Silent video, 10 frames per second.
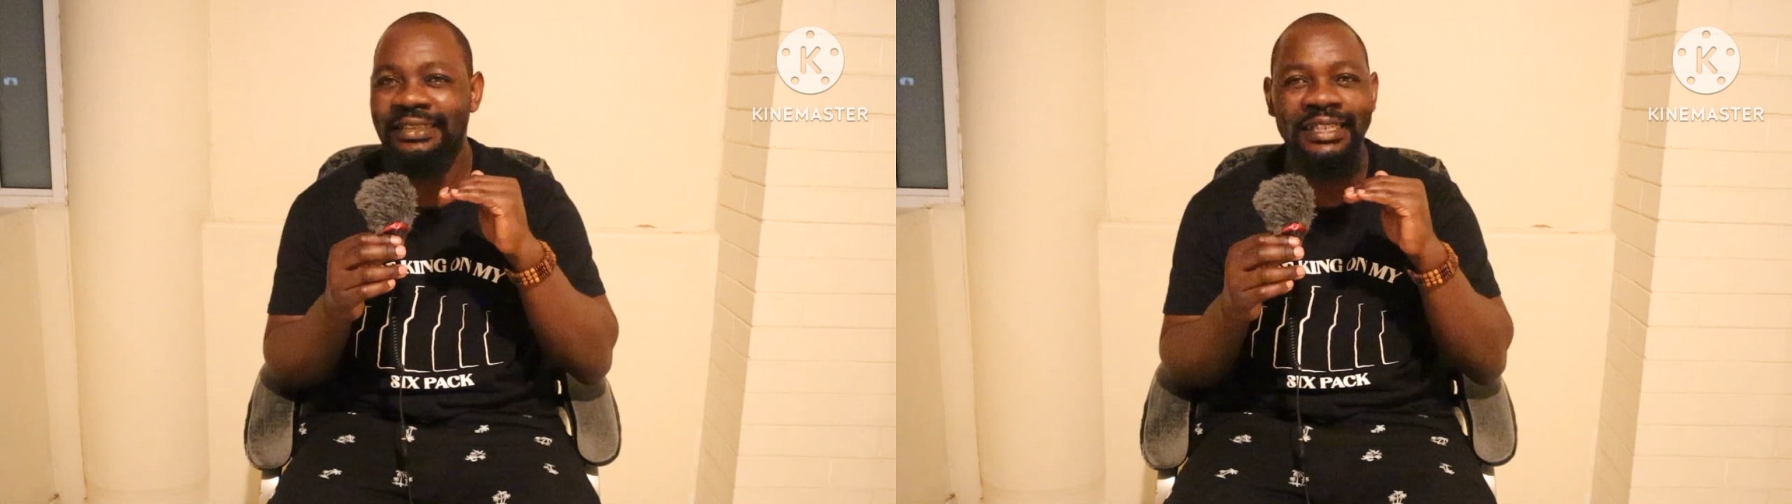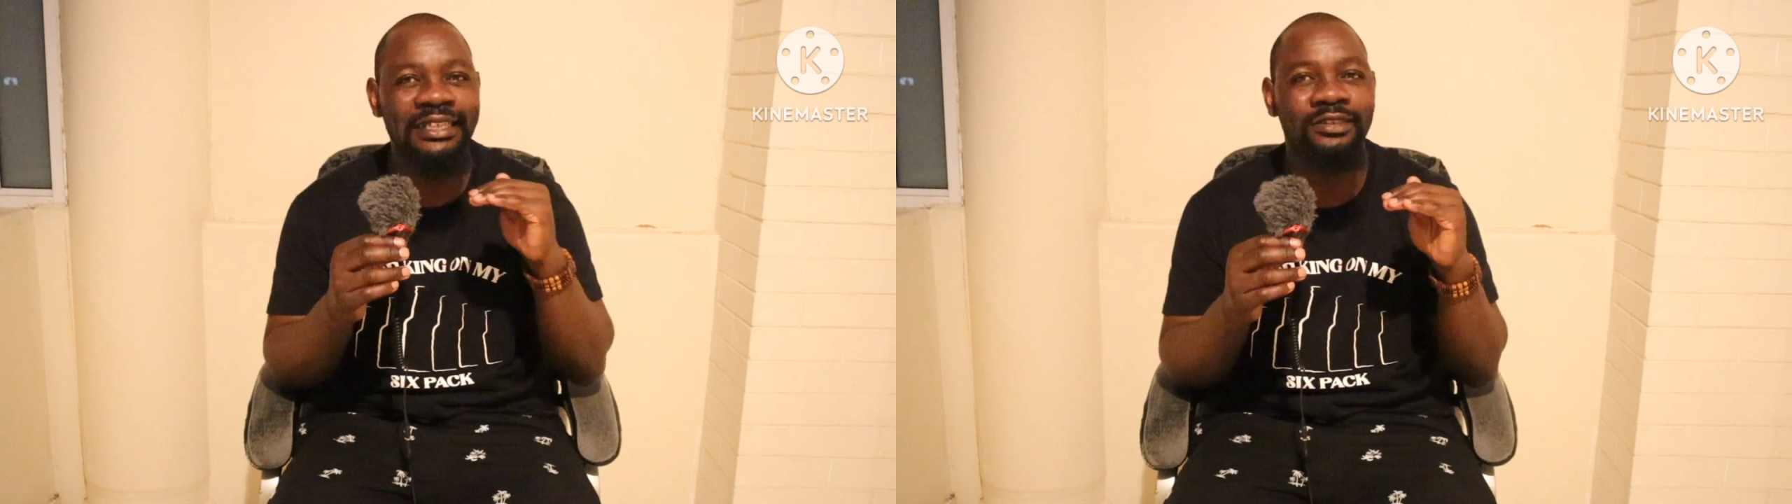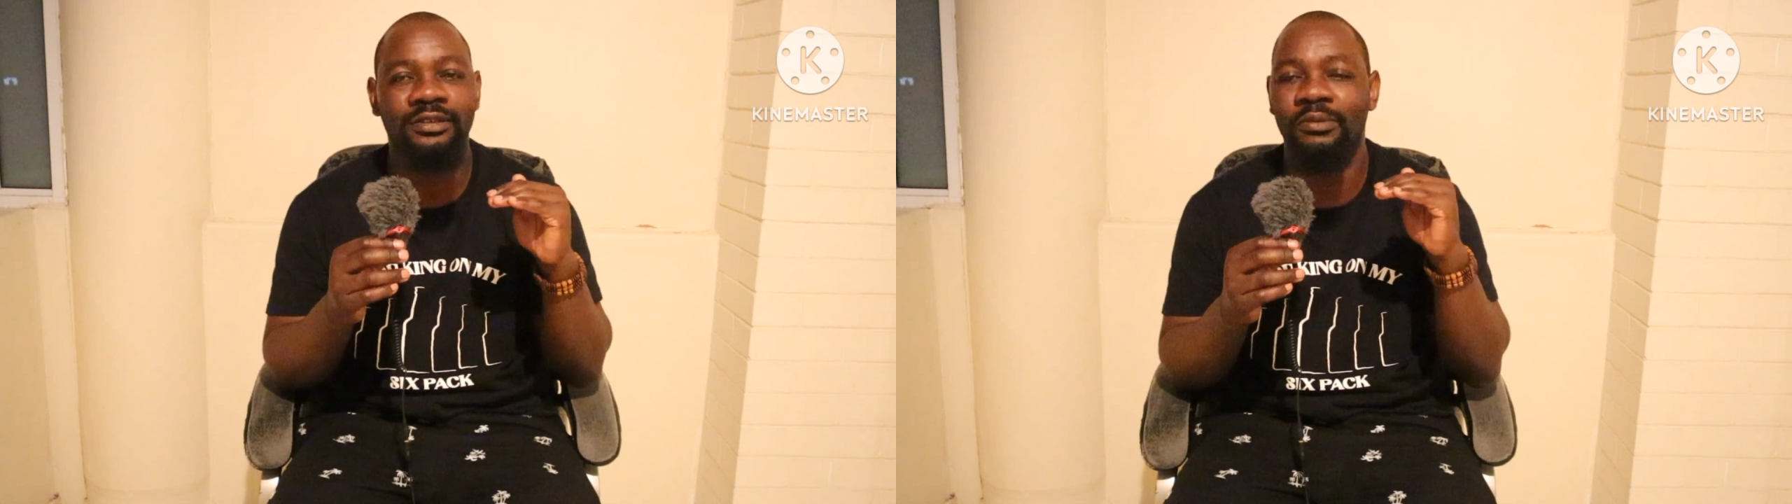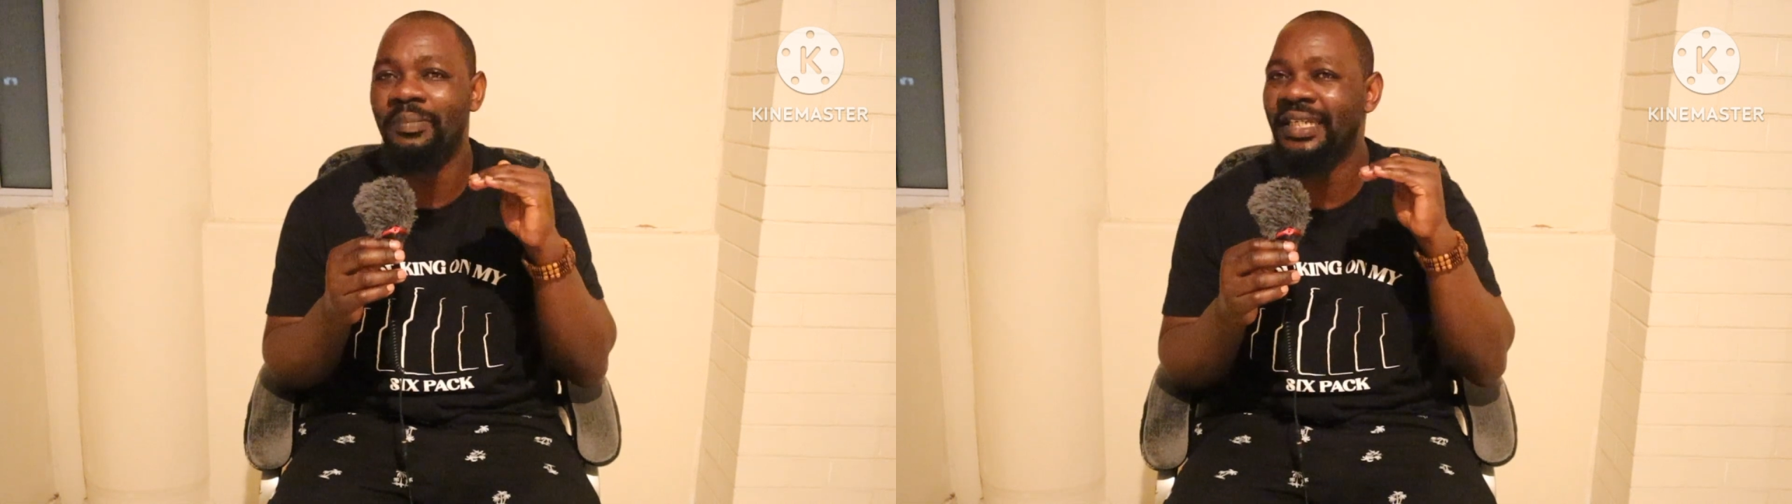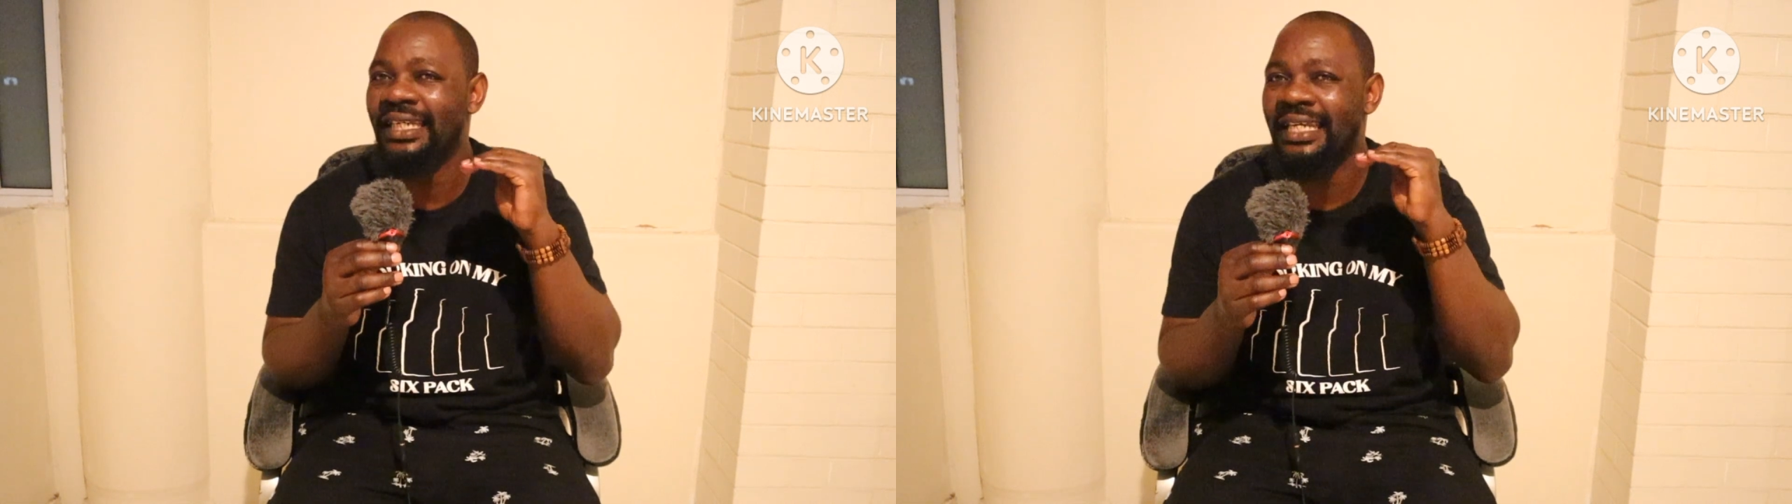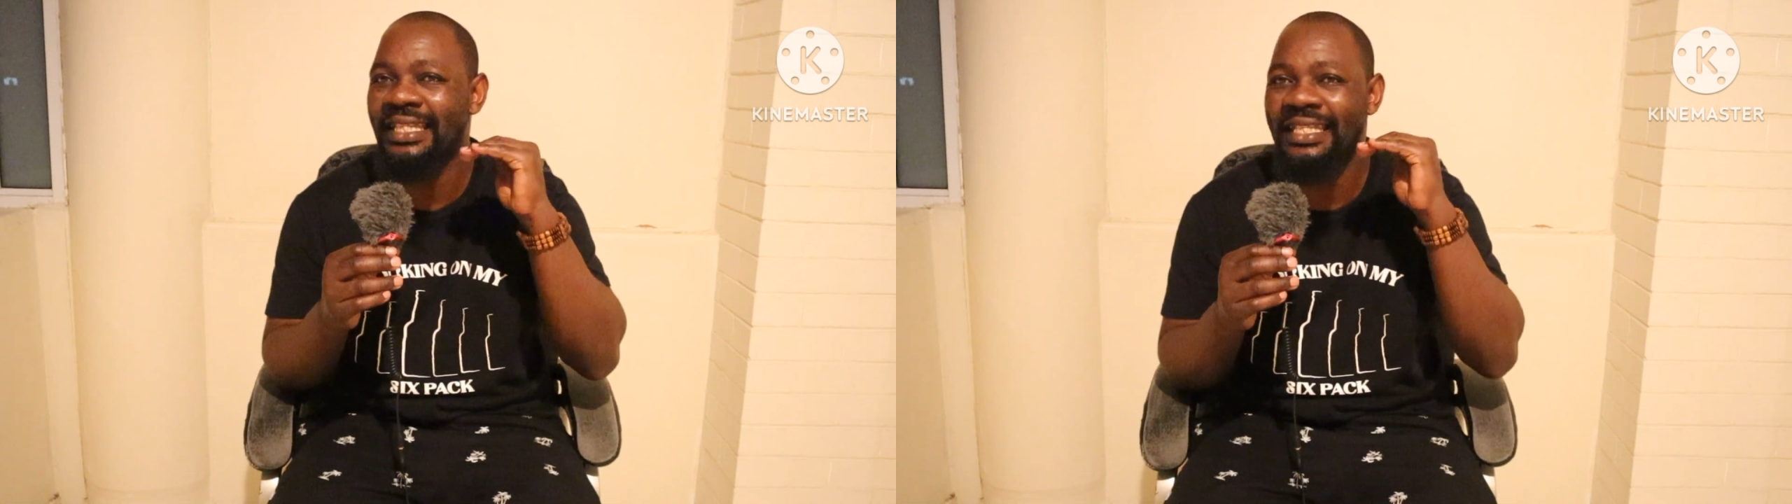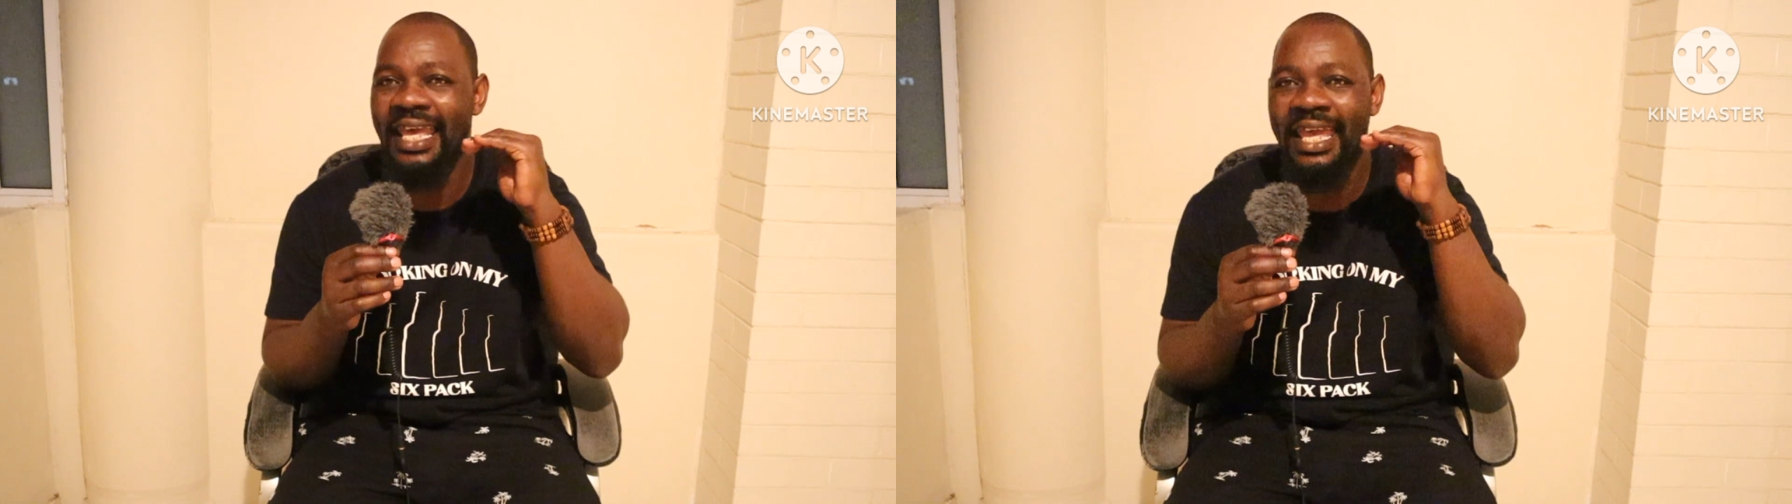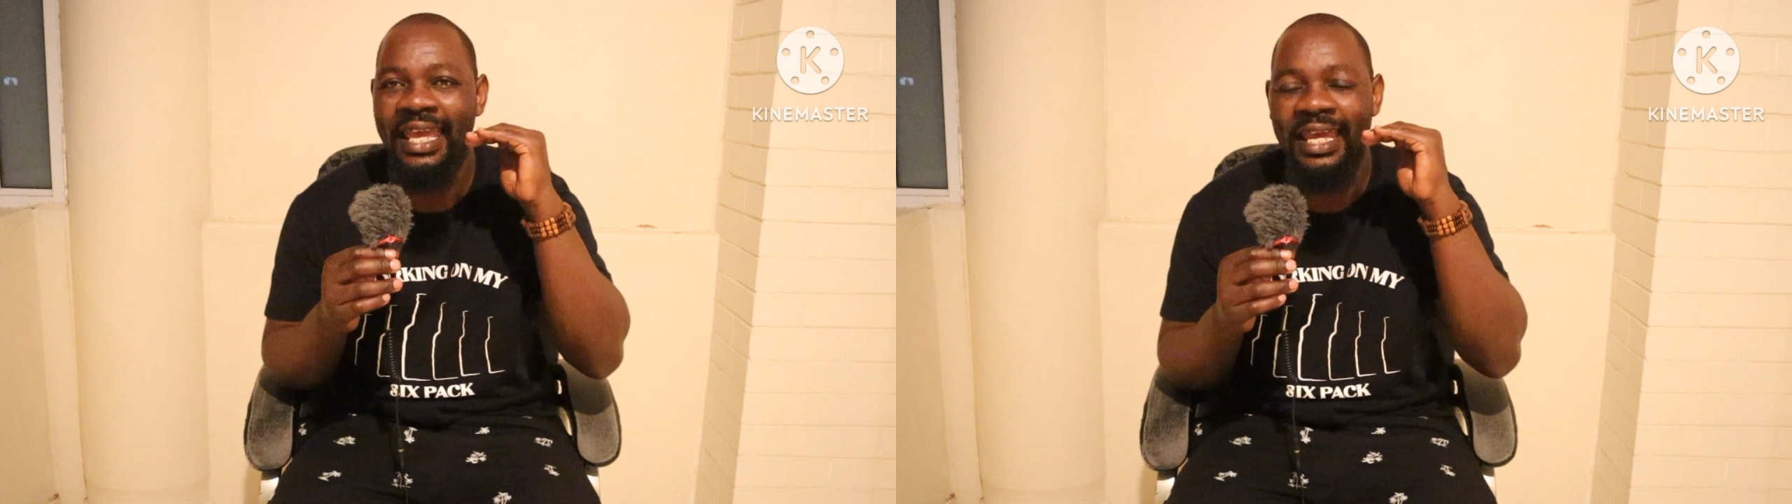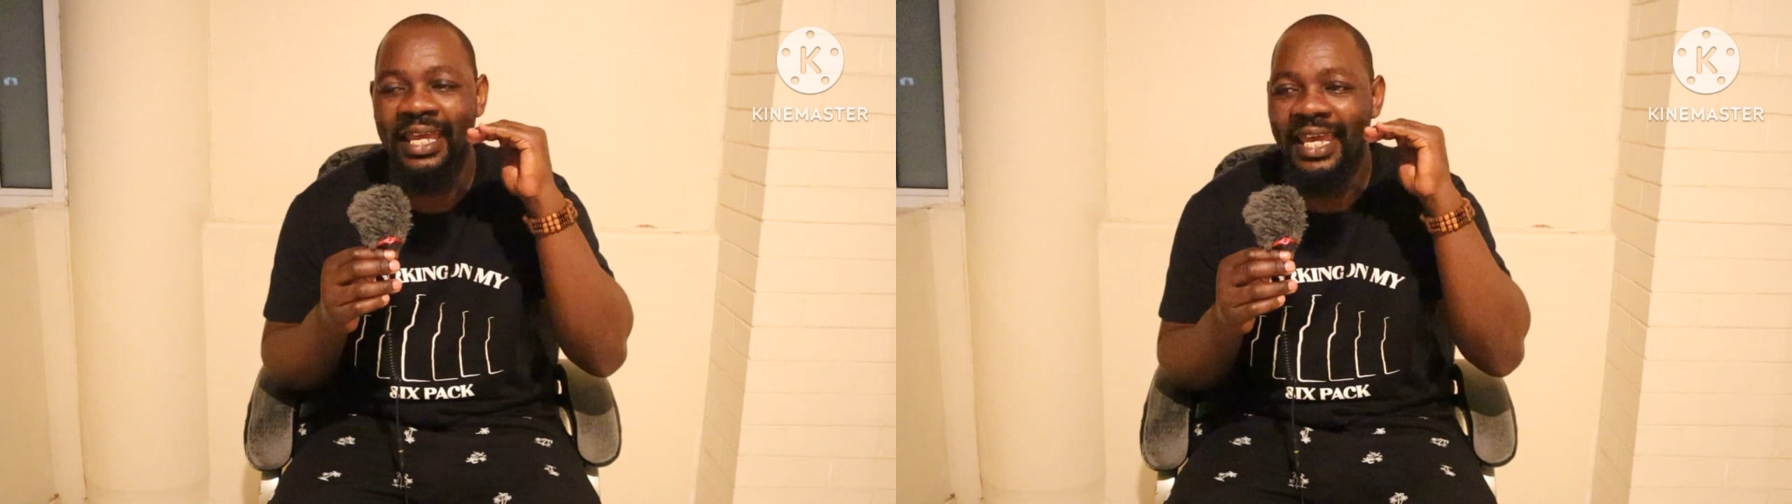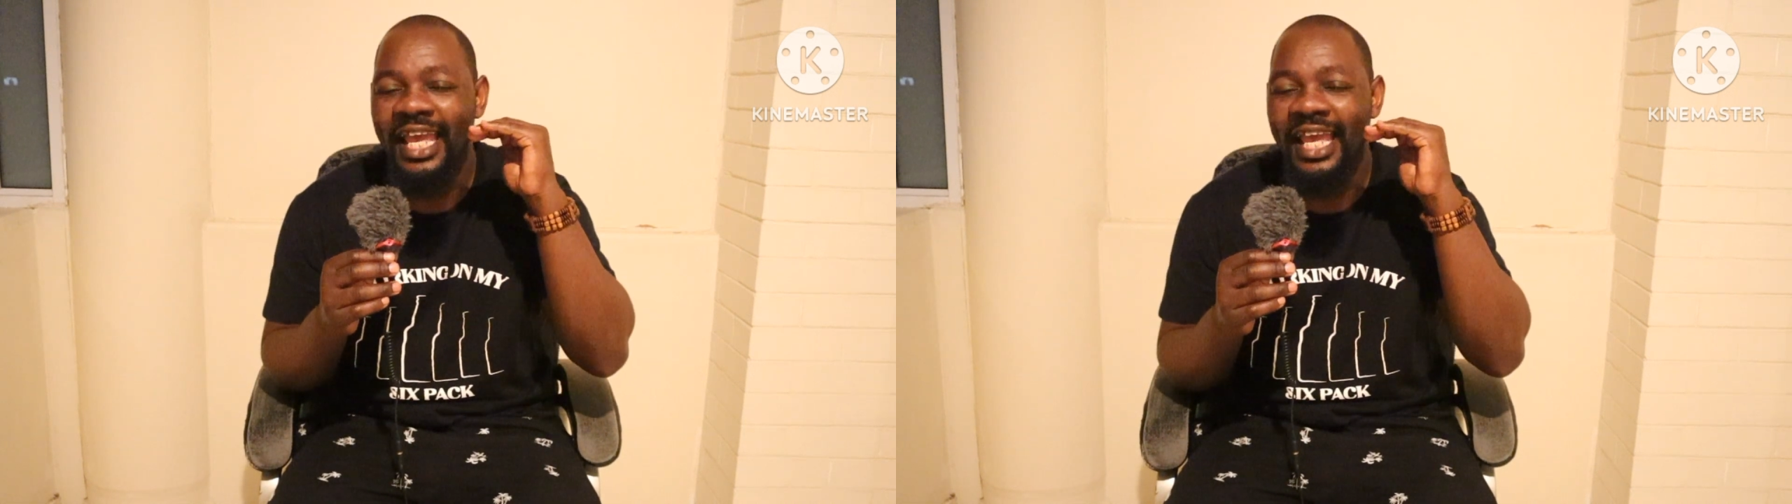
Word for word: need to be in the